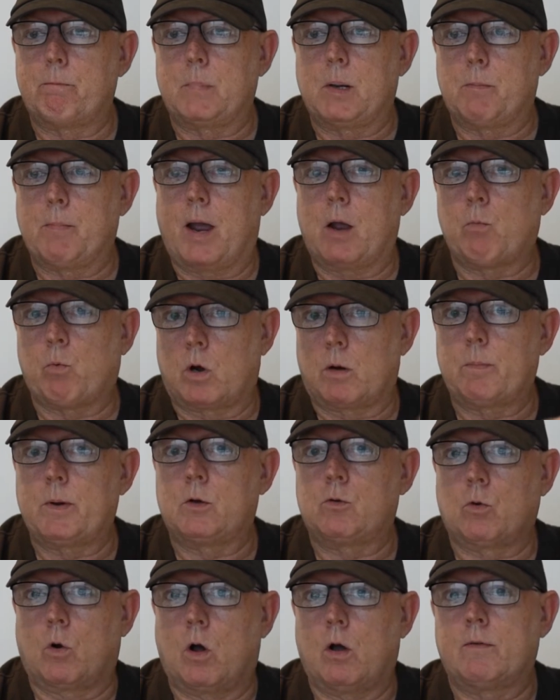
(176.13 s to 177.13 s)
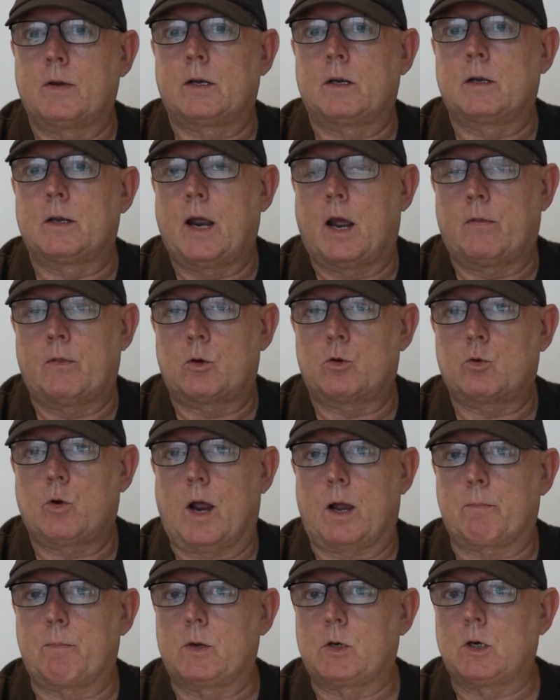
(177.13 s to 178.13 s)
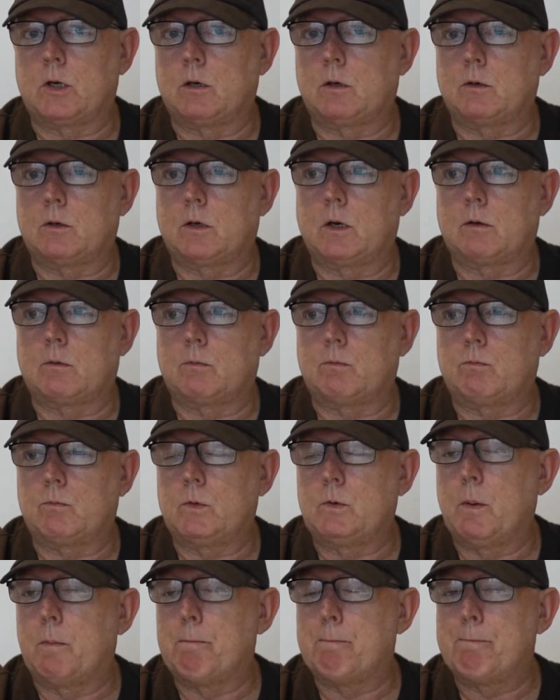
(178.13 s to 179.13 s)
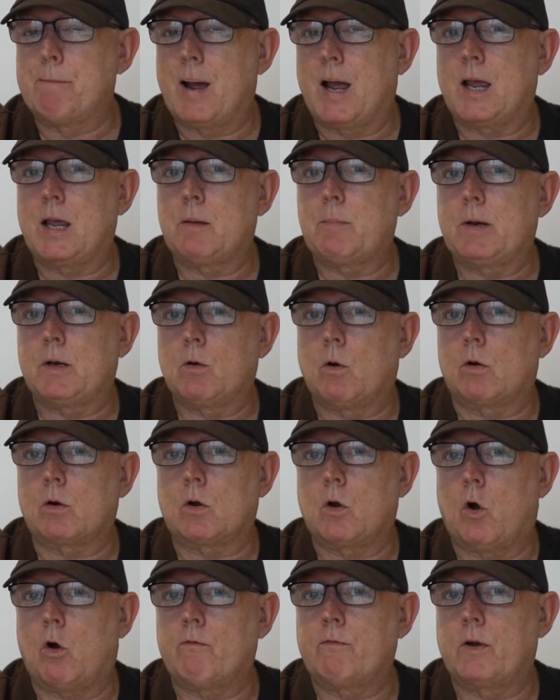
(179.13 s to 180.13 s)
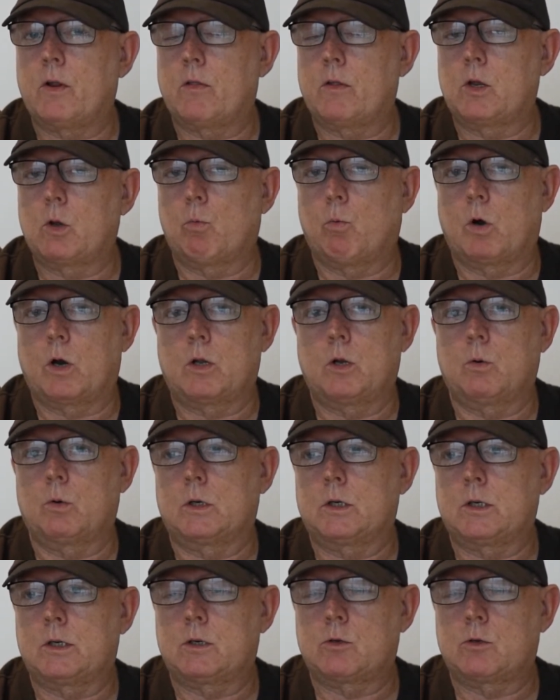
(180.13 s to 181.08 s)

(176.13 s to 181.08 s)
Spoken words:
You may want to be driving down the track, but you're maybe not confident that you want to do it